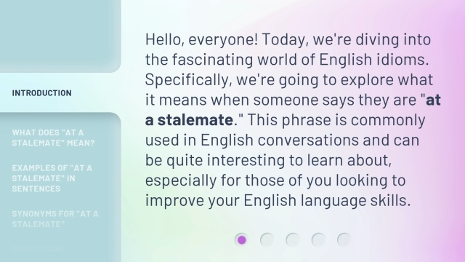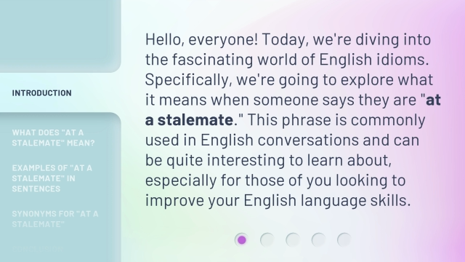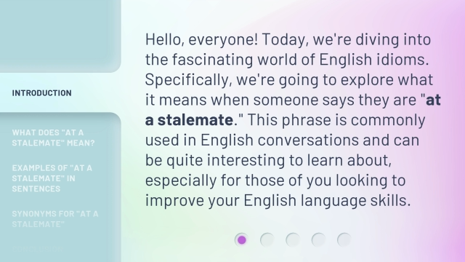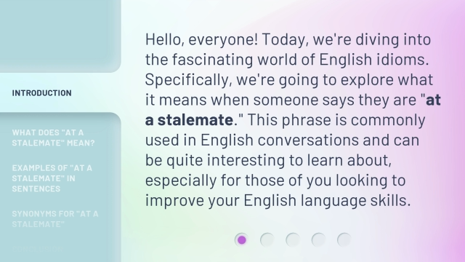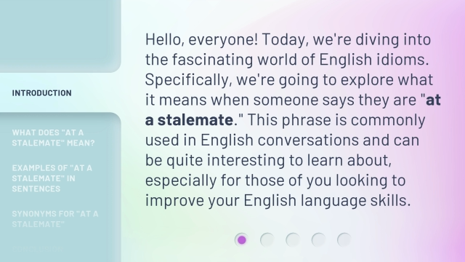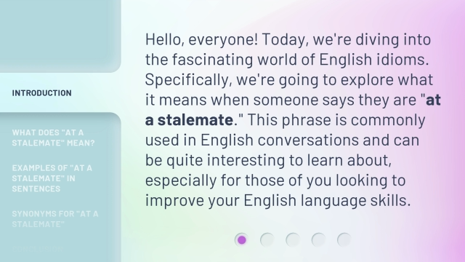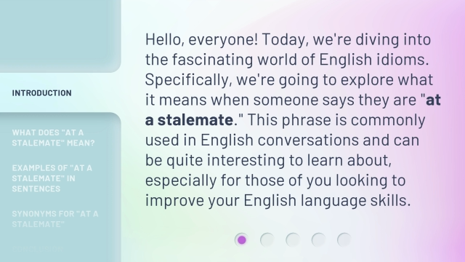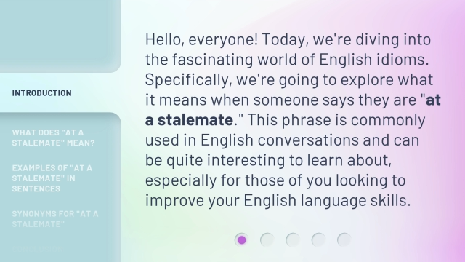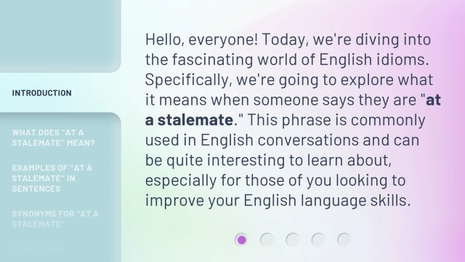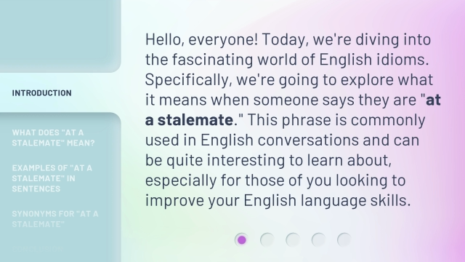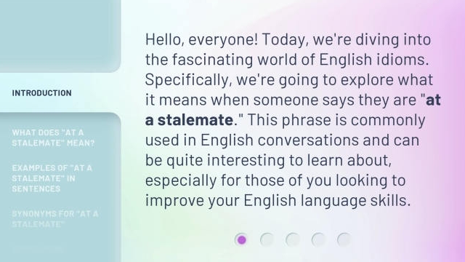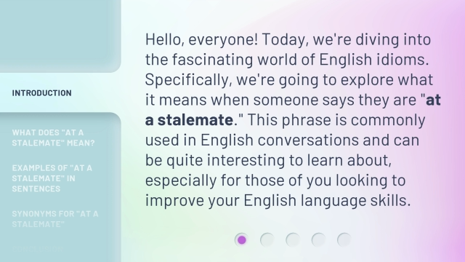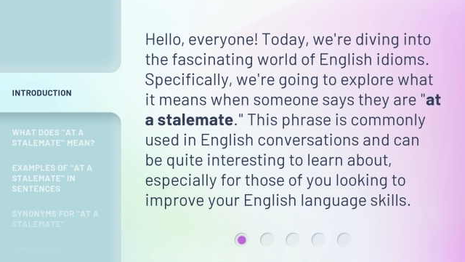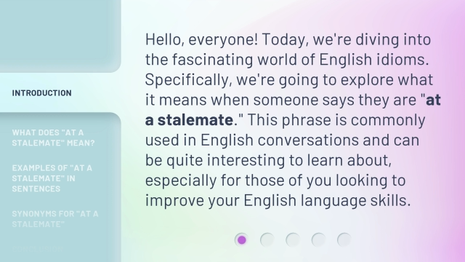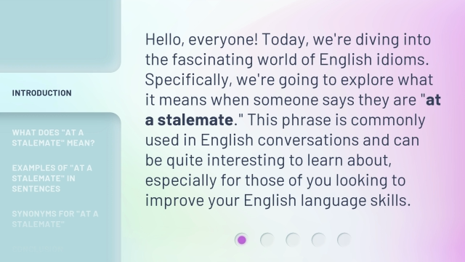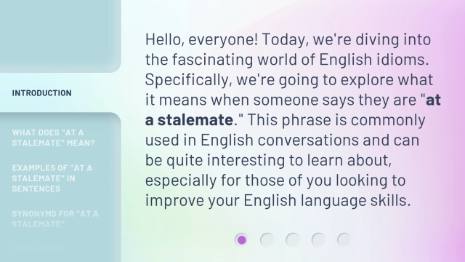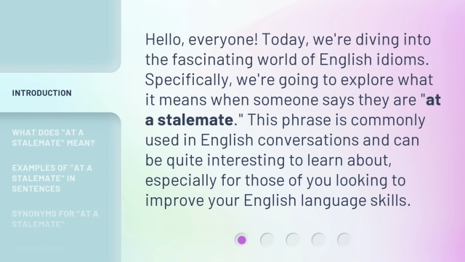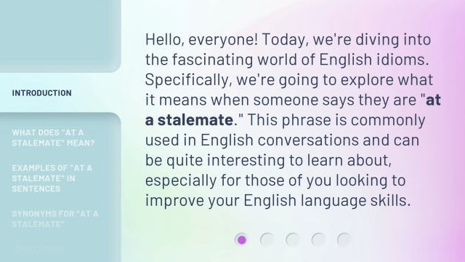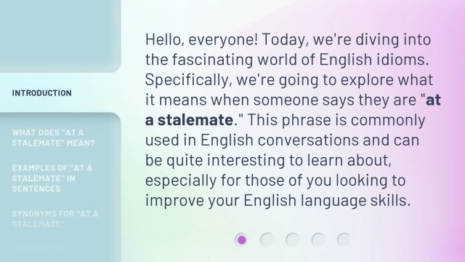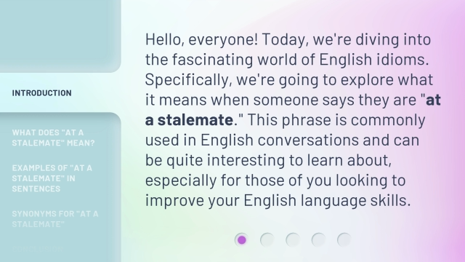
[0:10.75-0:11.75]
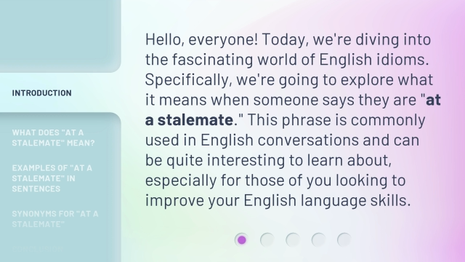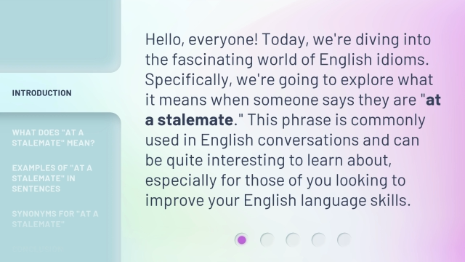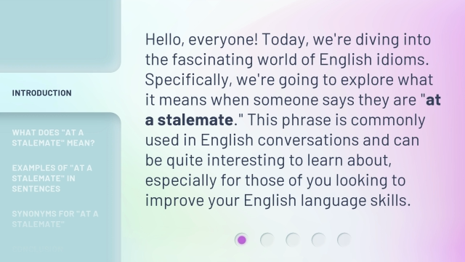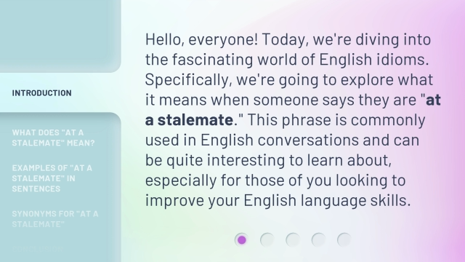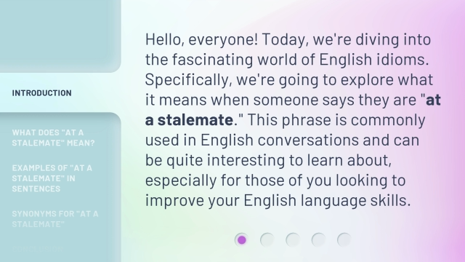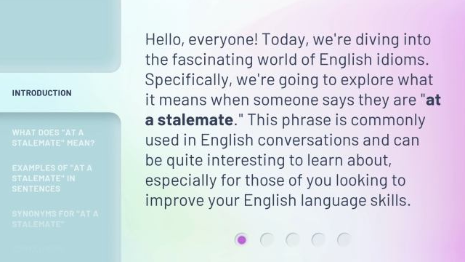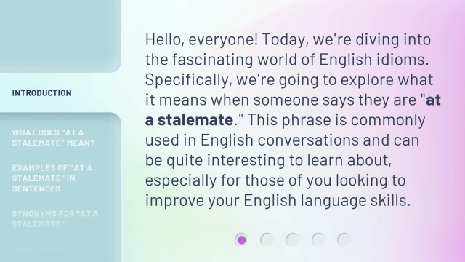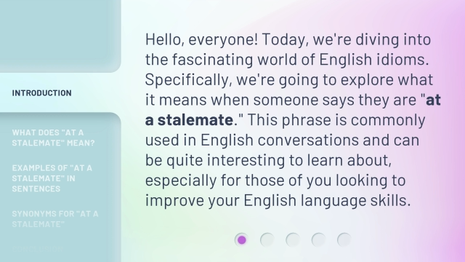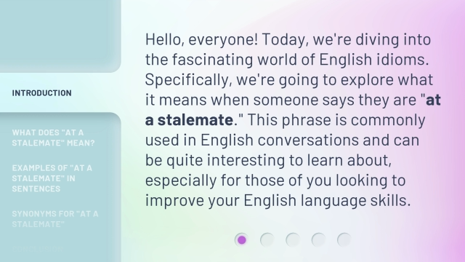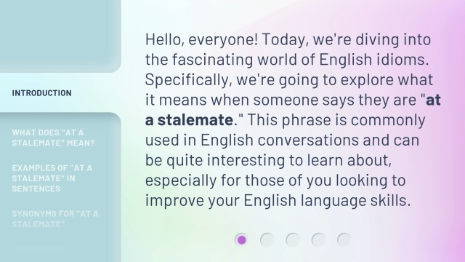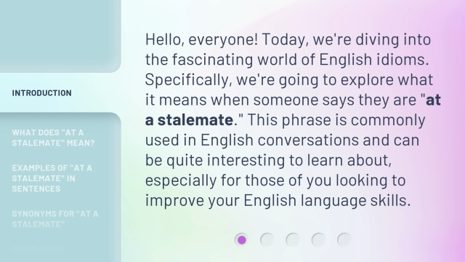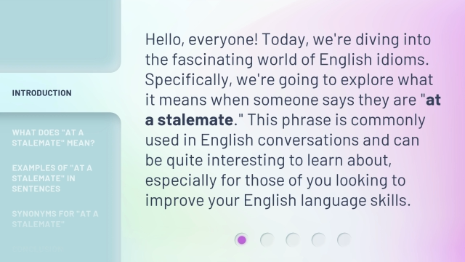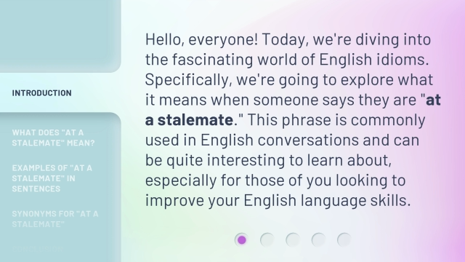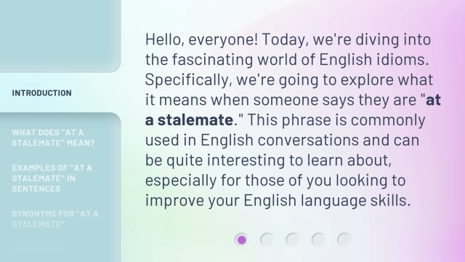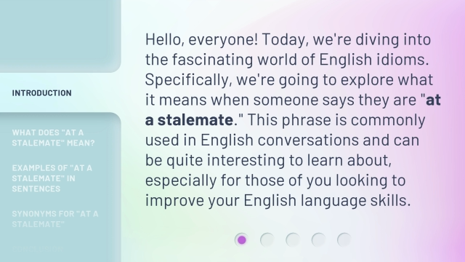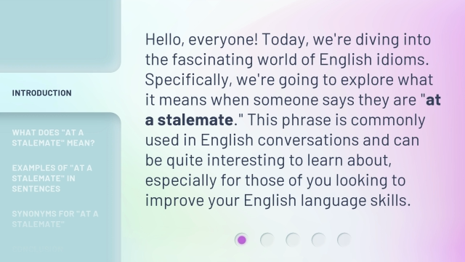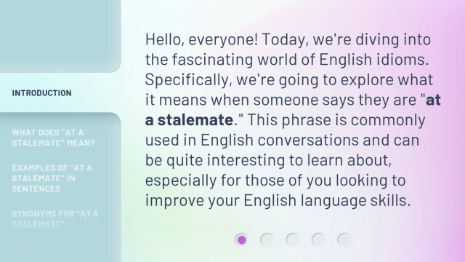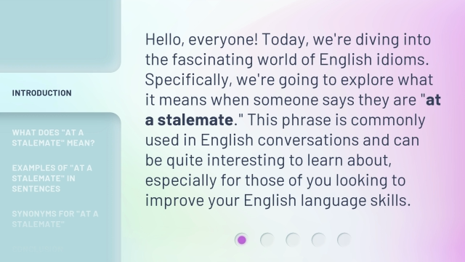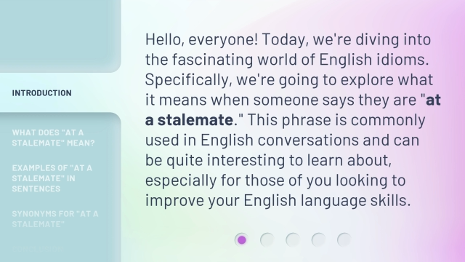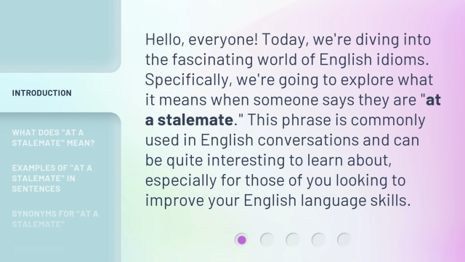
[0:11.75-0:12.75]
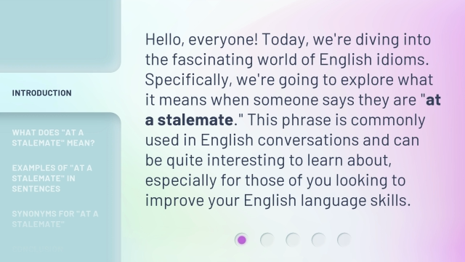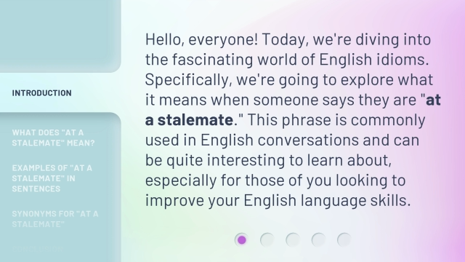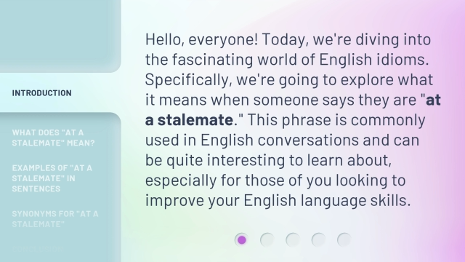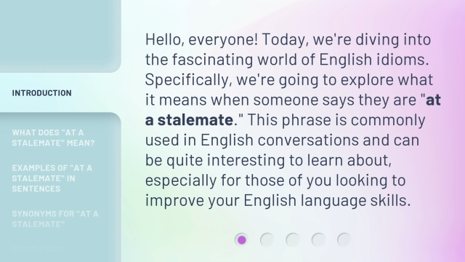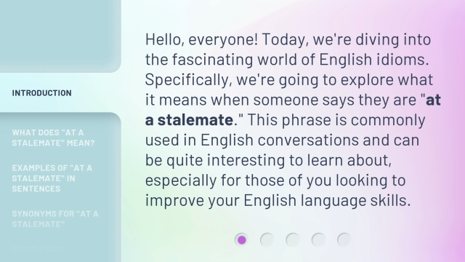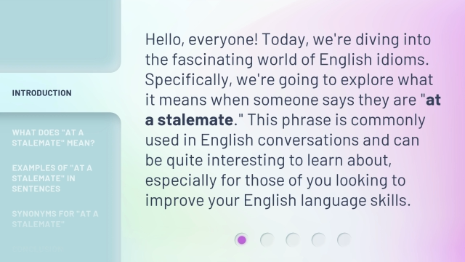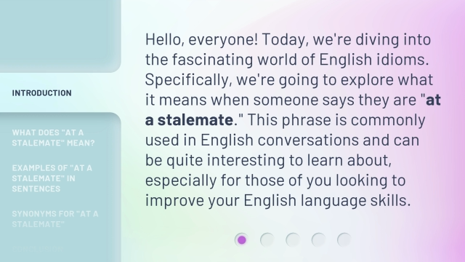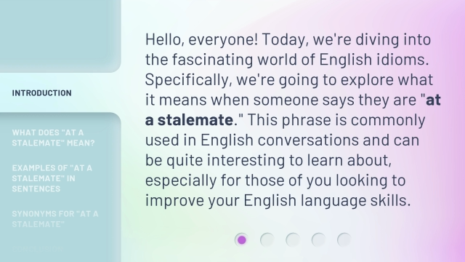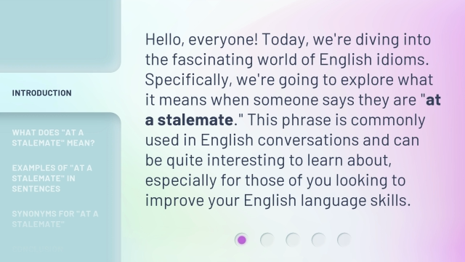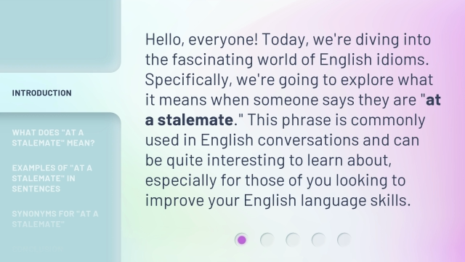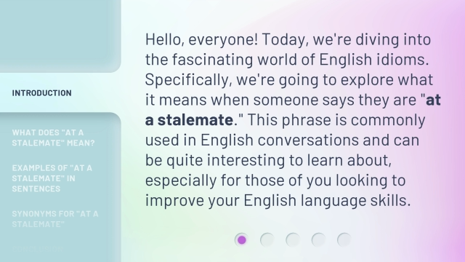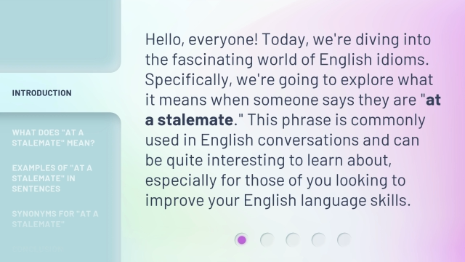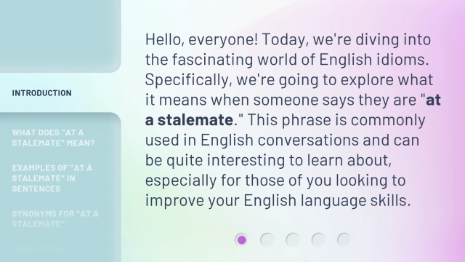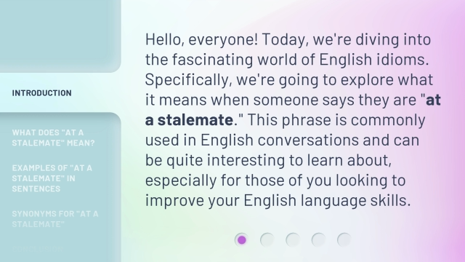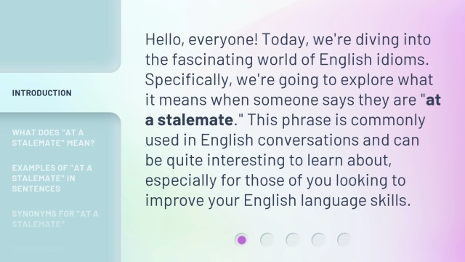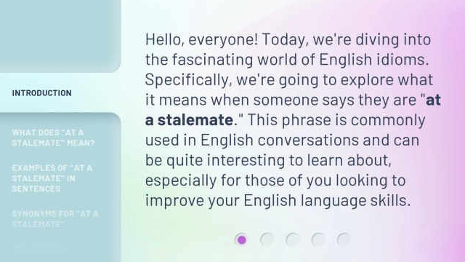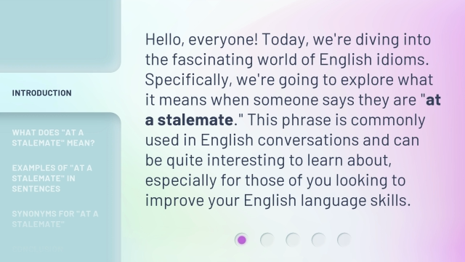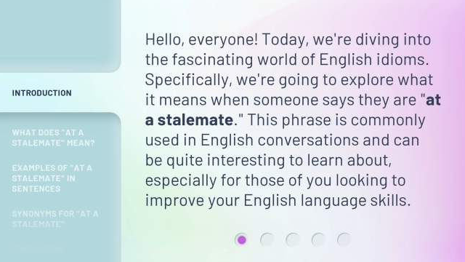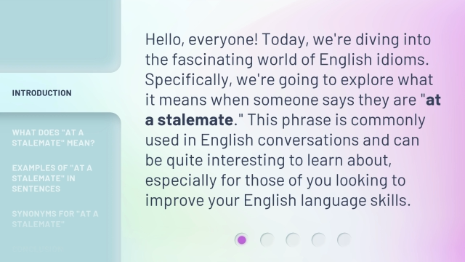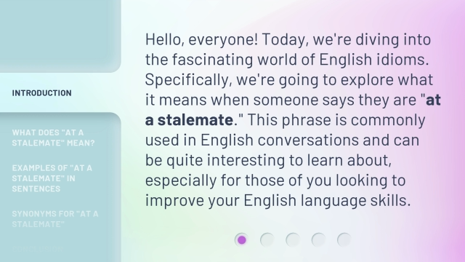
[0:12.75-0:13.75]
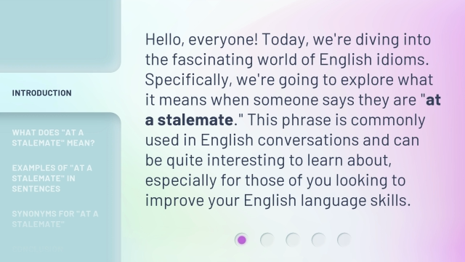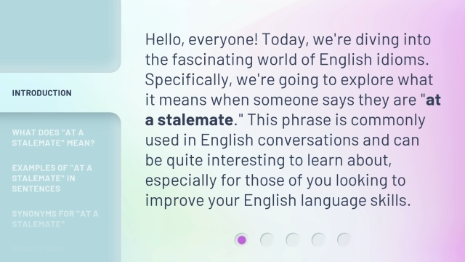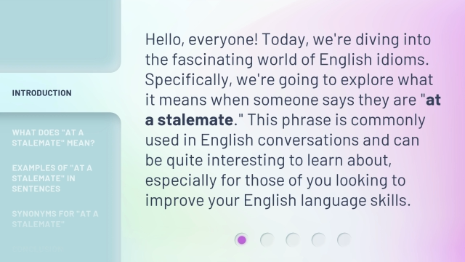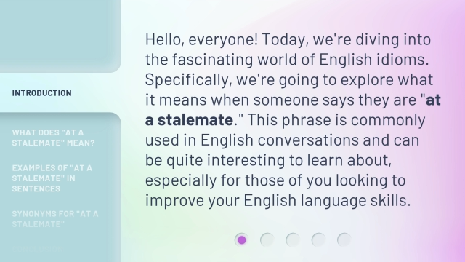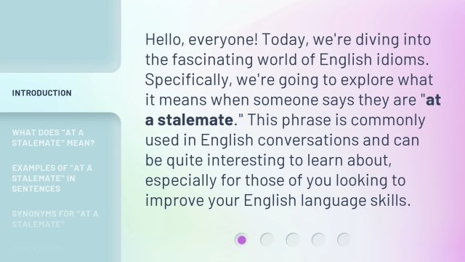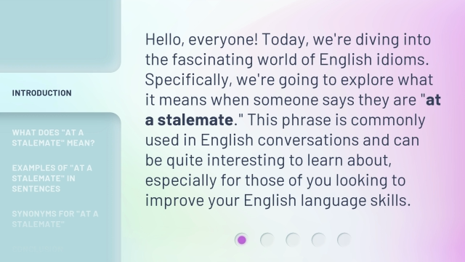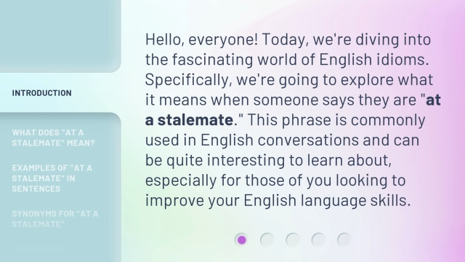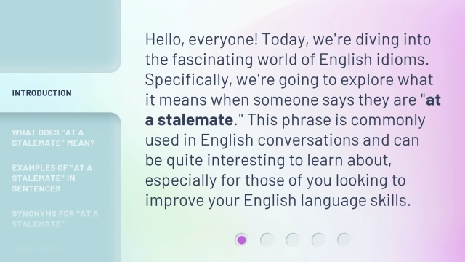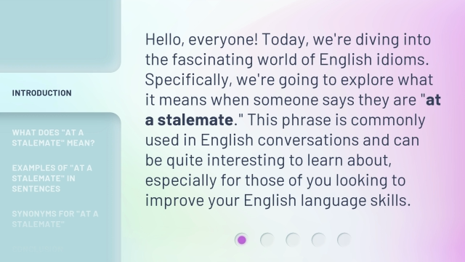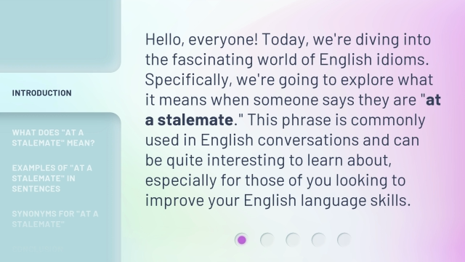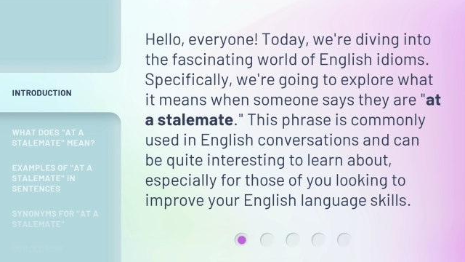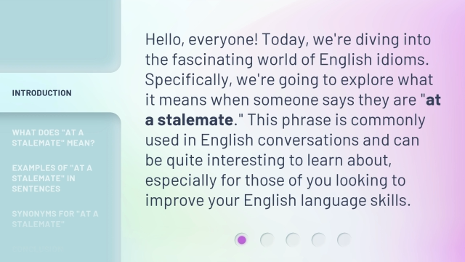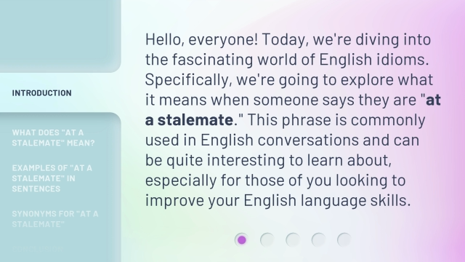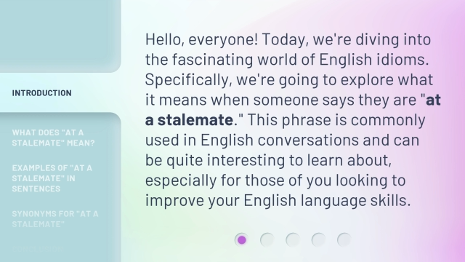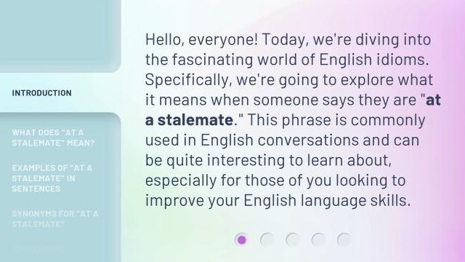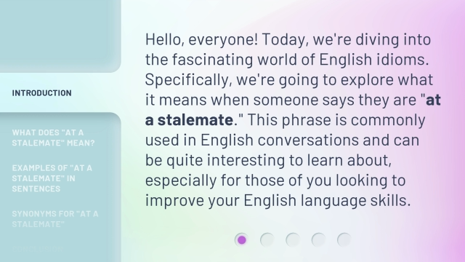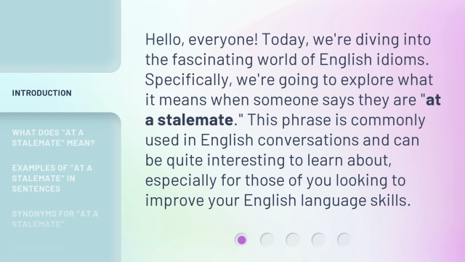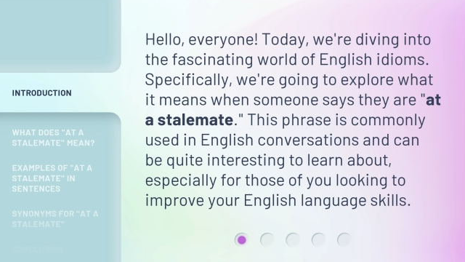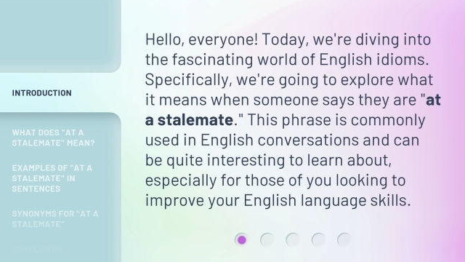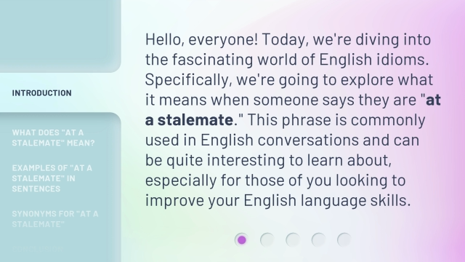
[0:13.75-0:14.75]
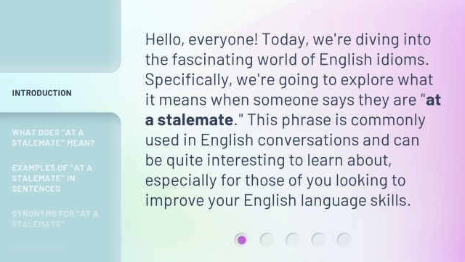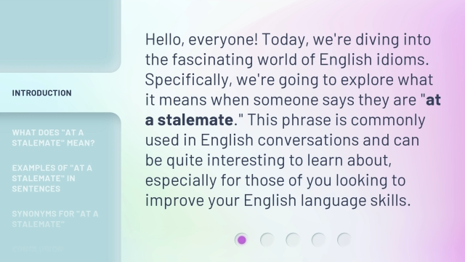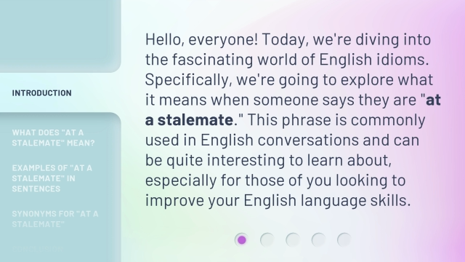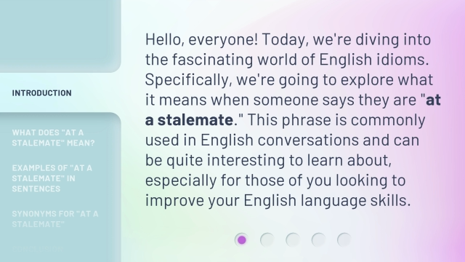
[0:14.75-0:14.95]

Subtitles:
[unreadable: no face in view]